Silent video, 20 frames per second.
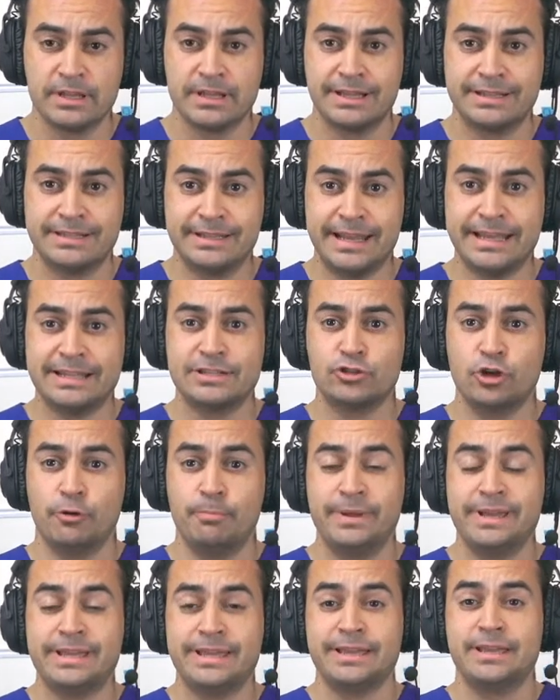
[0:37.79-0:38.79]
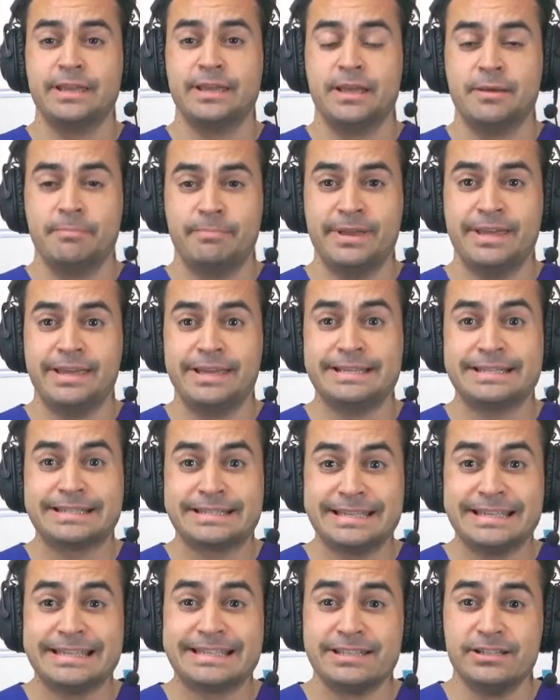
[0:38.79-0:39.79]
Today's topic being
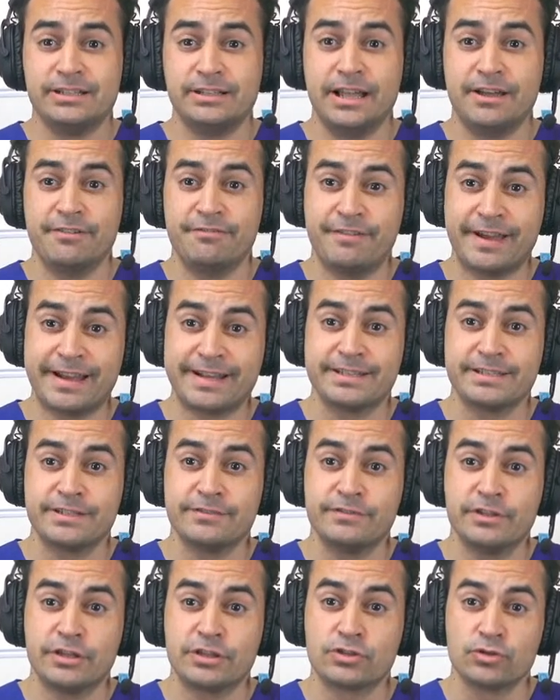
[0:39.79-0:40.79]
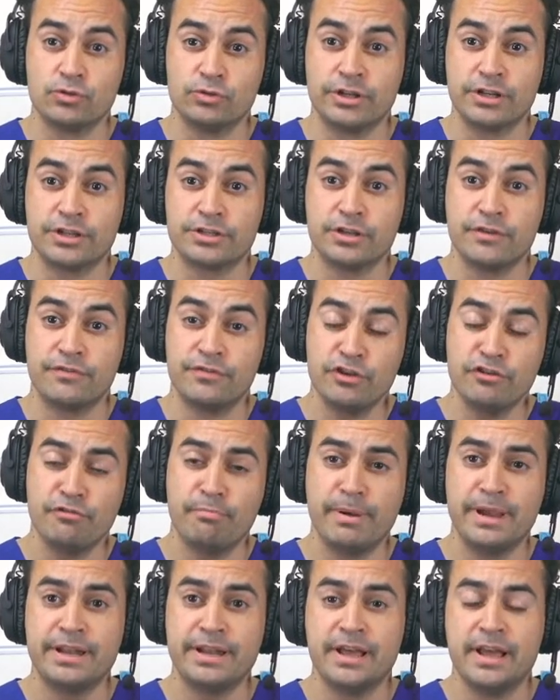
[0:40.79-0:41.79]
seasonal affective disorder. So if you've
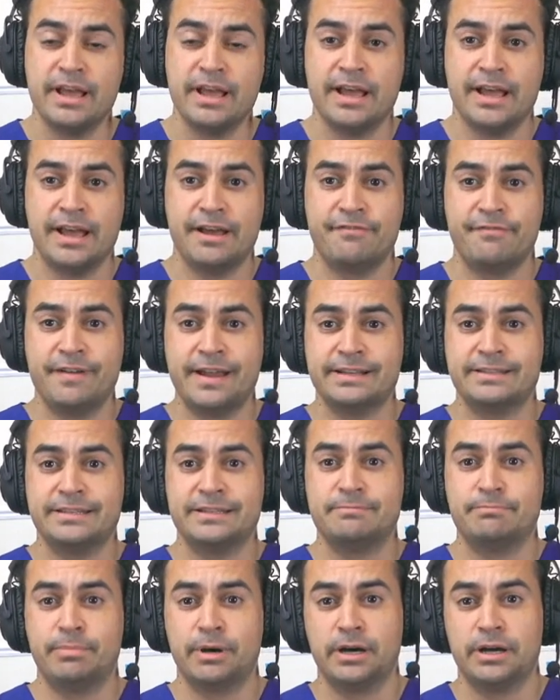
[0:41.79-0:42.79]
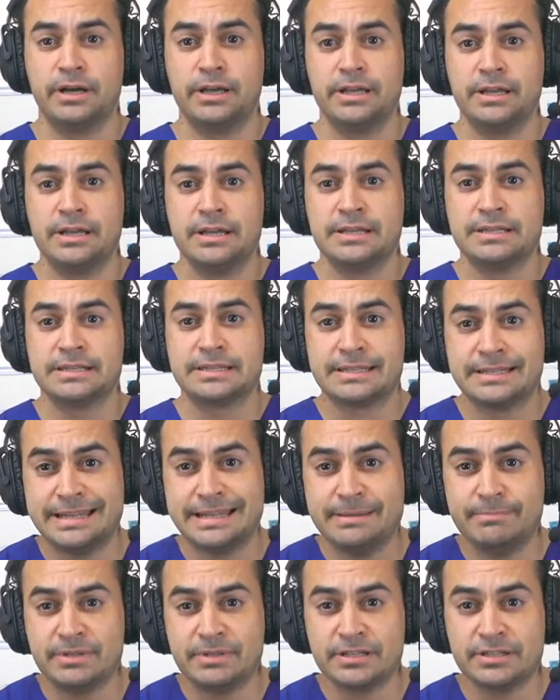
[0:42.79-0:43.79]
been affected by
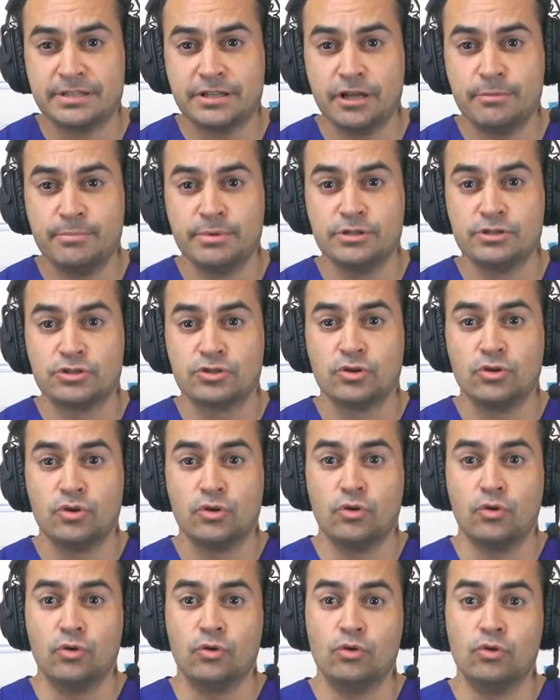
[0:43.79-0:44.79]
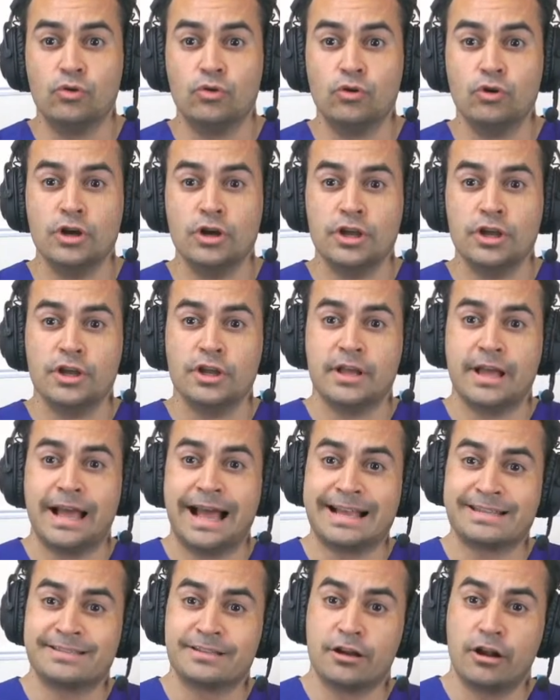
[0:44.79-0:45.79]
sleep disturbance, or
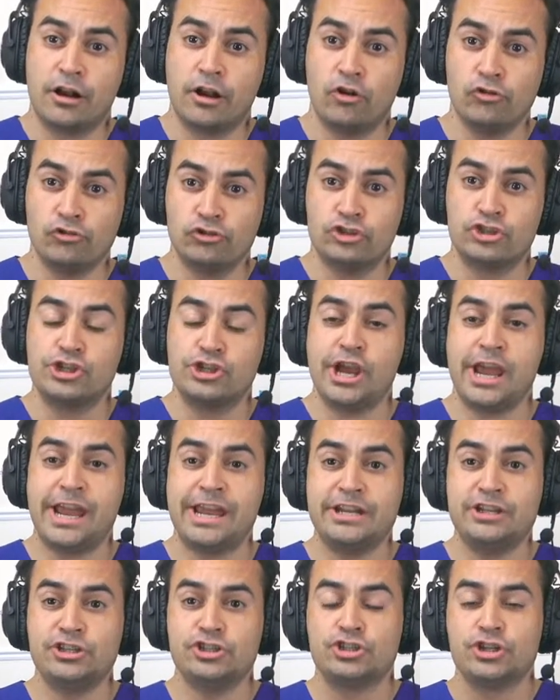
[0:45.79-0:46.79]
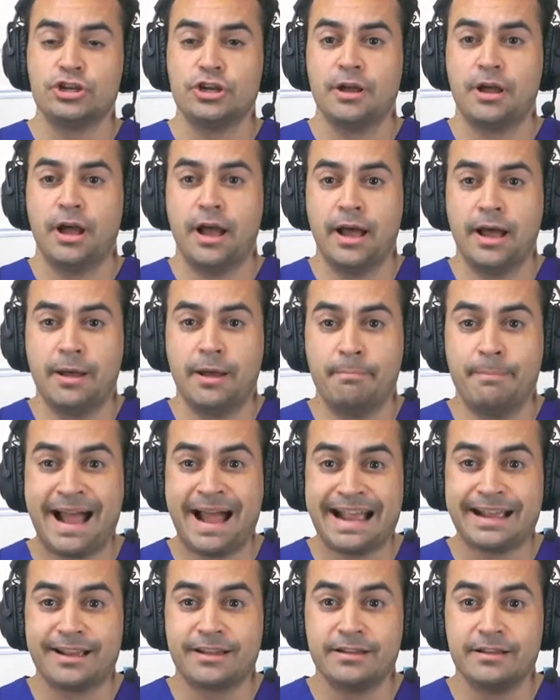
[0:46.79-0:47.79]
as the clocks change
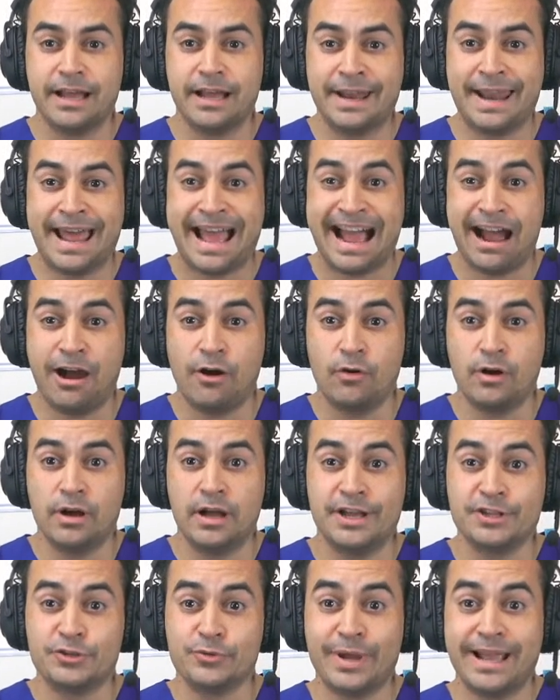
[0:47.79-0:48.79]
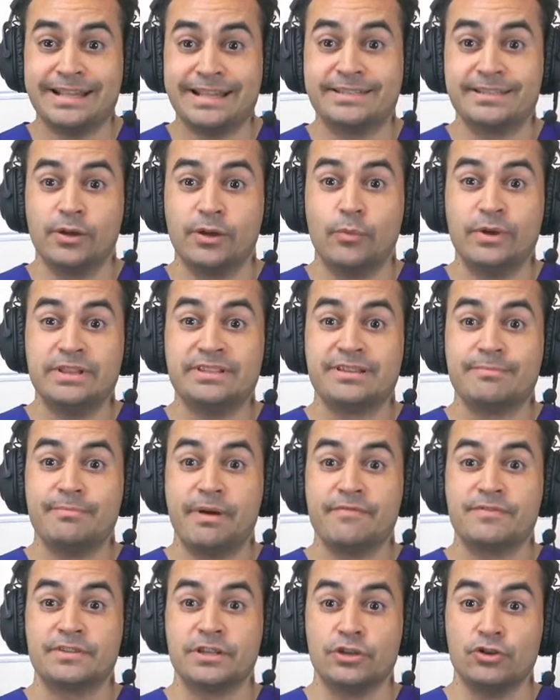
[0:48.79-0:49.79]
back an hour as we enter the winter
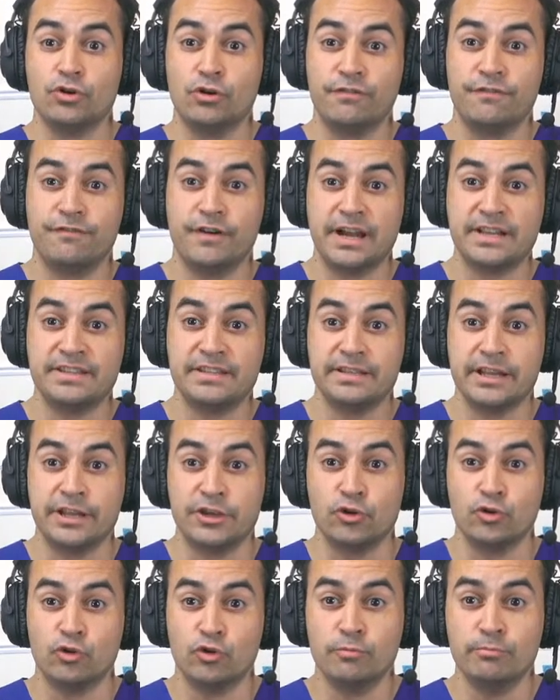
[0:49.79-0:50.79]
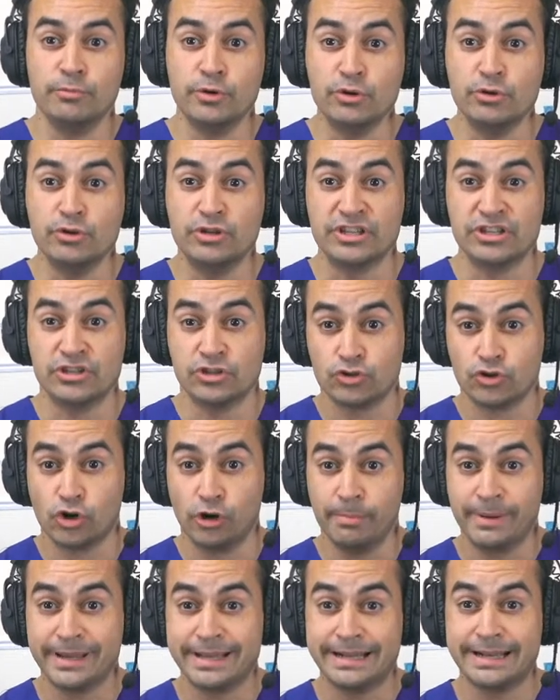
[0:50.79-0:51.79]
months and you're finding that your mood is
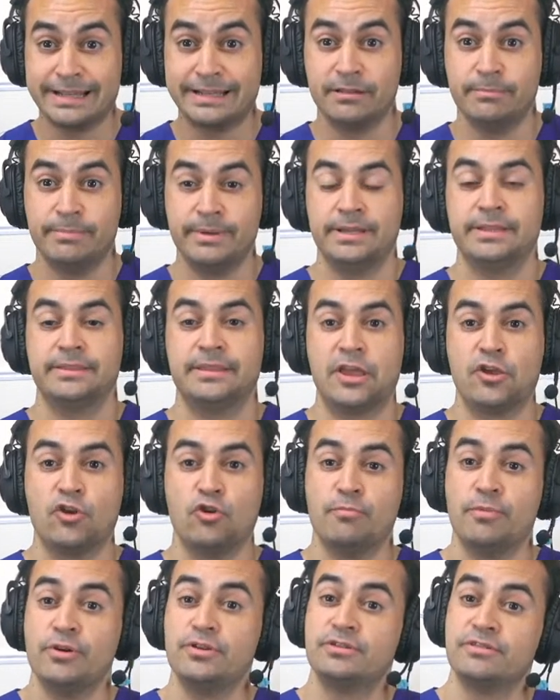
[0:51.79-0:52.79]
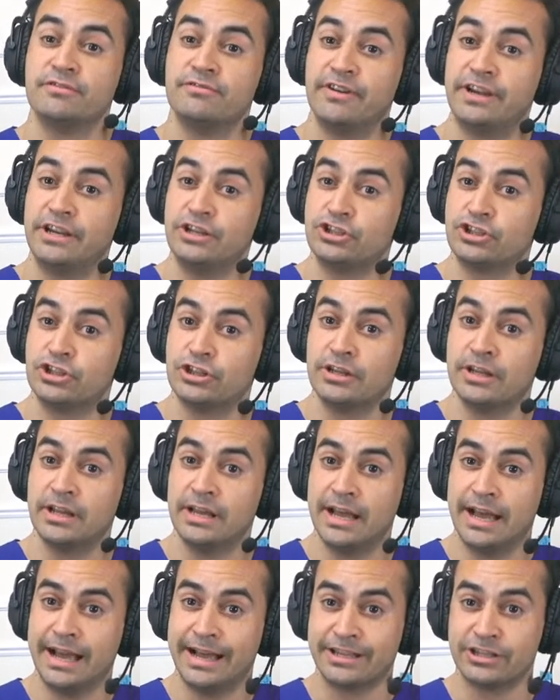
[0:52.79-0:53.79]
dropping a little bit, that your motivation
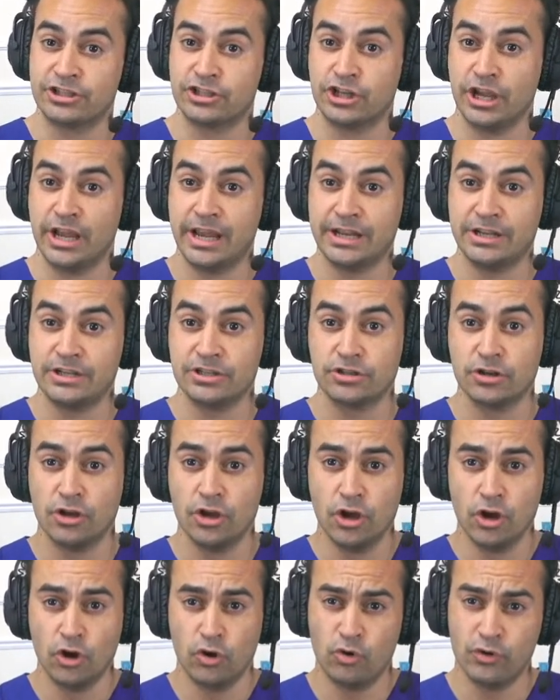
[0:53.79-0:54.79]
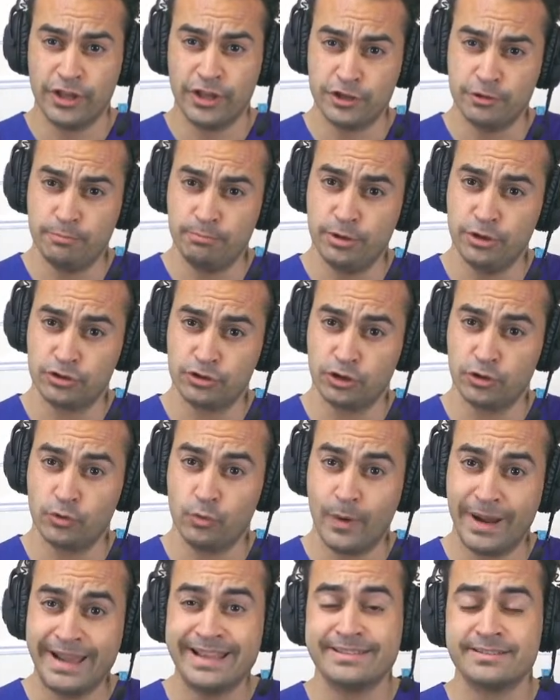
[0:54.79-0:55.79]
has changed, or that you put on
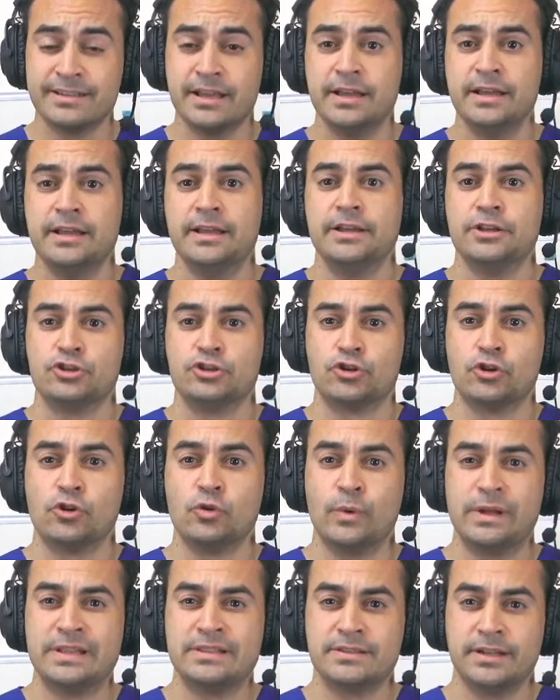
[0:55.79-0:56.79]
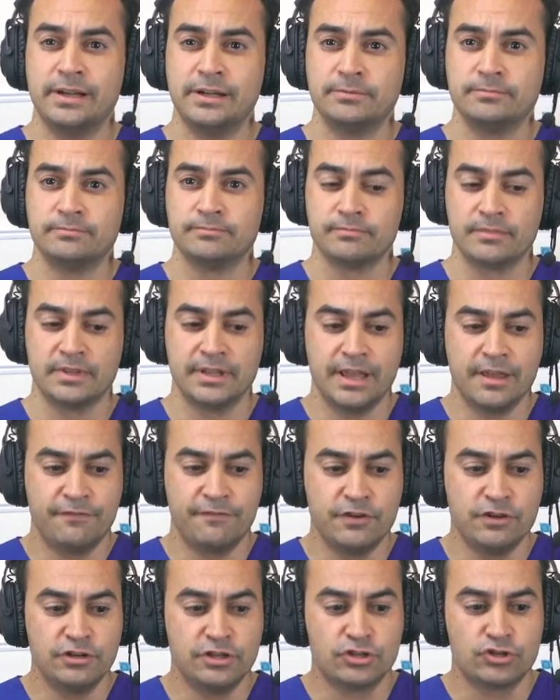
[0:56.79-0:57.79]
weight during winter. If
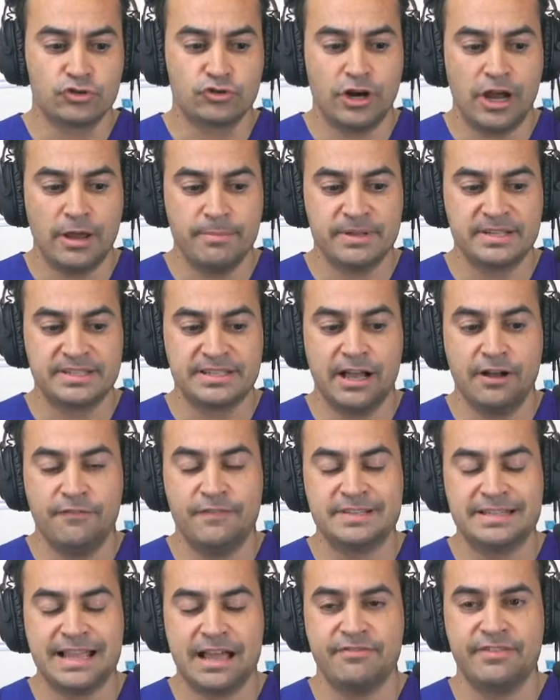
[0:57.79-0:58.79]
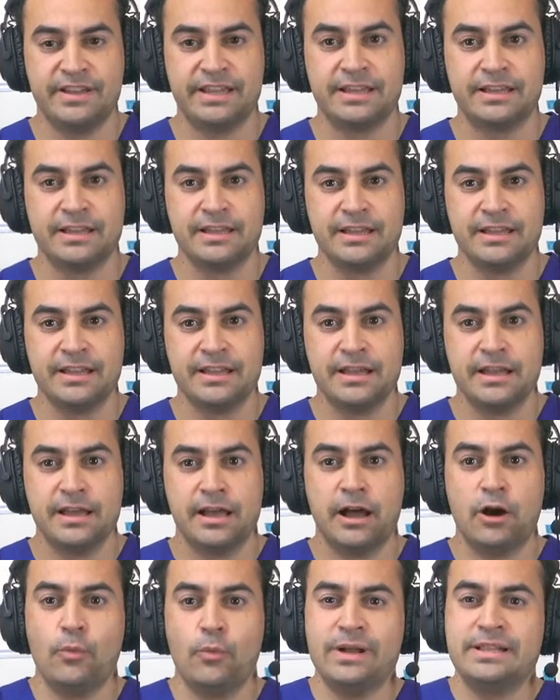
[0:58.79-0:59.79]
you describe yourself as having
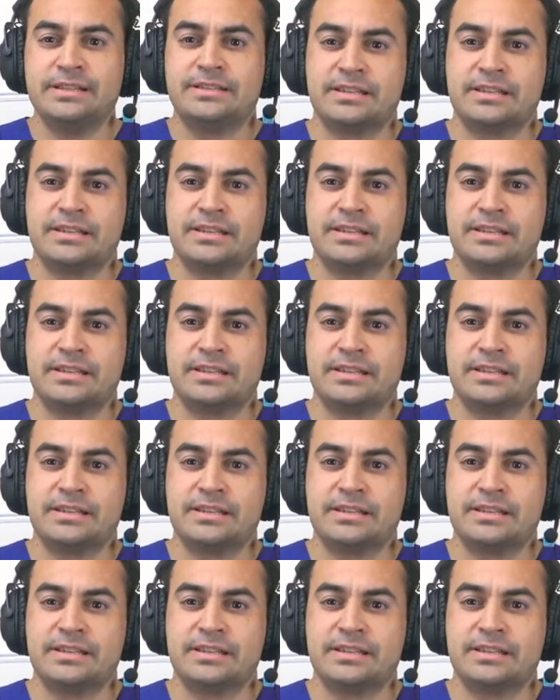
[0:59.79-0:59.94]
a winter